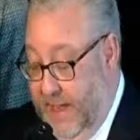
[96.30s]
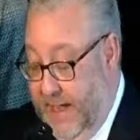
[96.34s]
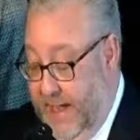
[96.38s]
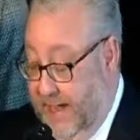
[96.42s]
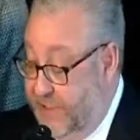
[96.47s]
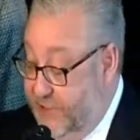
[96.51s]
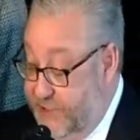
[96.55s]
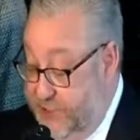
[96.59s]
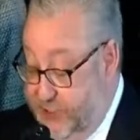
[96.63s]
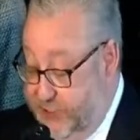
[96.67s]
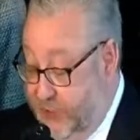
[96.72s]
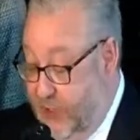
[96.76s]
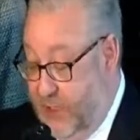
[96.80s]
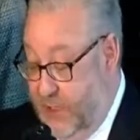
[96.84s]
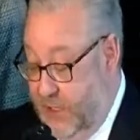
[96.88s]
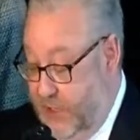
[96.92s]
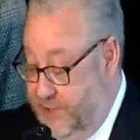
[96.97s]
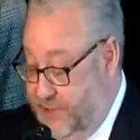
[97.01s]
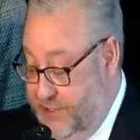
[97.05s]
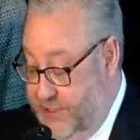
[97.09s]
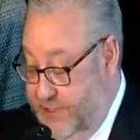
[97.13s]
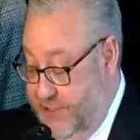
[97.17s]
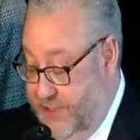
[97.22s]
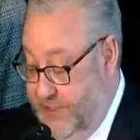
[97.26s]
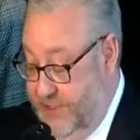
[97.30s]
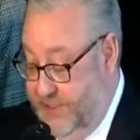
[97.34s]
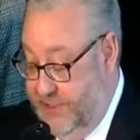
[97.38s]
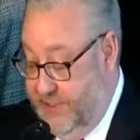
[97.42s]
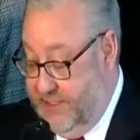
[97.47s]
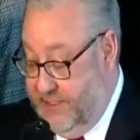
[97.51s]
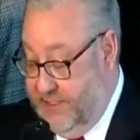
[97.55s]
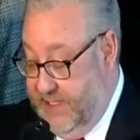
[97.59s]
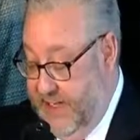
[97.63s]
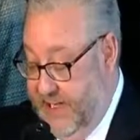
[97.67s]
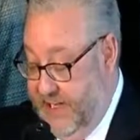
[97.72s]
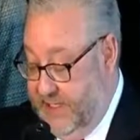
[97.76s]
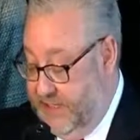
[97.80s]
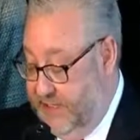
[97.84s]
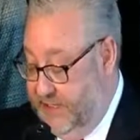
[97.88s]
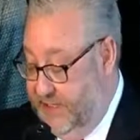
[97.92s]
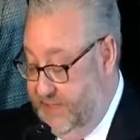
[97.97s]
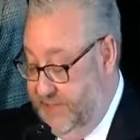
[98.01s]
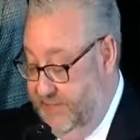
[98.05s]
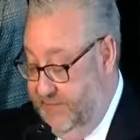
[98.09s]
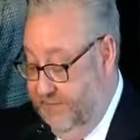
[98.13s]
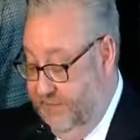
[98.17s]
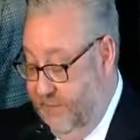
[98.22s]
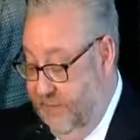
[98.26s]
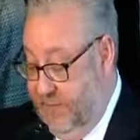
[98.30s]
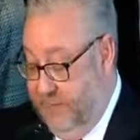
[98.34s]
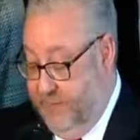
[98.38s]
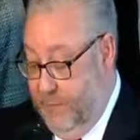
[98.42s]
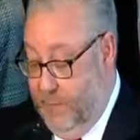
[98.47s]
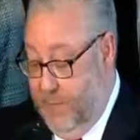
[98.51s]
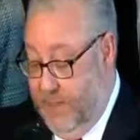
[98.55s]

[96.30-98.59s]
As charged, these cases involve